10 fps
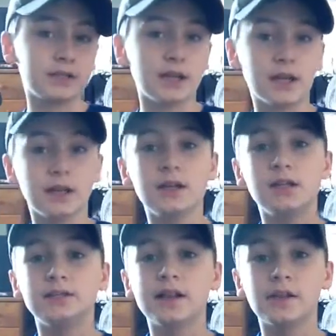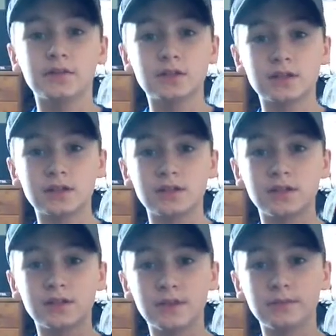Dead television
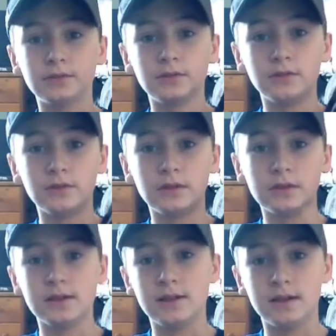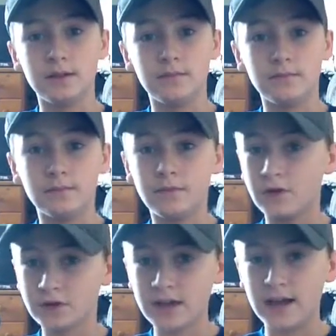series up to the
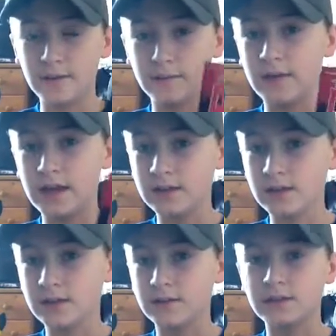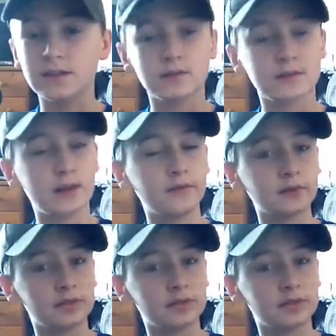first half ending of season 7.